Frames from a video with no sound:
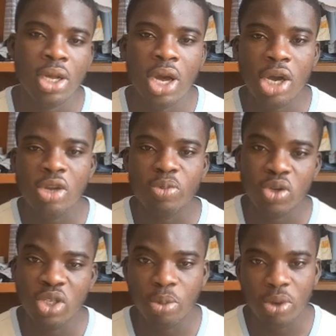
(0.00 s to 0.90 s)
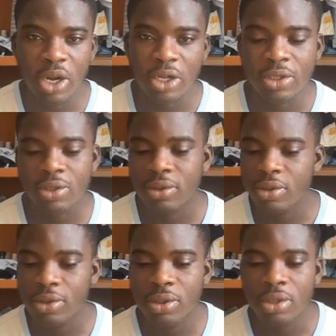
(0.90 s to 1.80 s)
How you produce a product
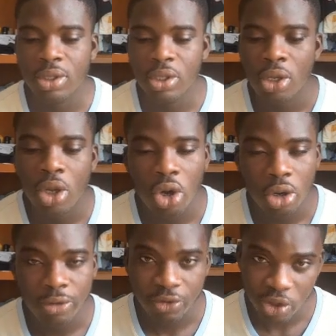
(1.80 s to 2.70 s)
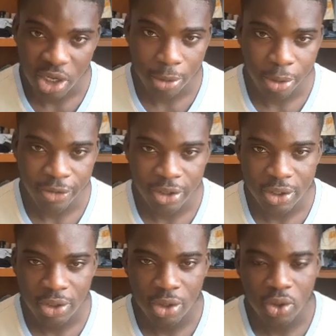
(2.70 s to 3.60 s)
on future
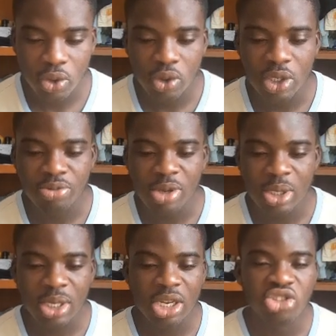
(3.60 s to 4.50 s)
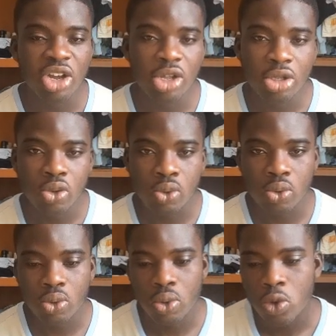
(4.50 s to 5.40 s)
profits. So it's basically trying to,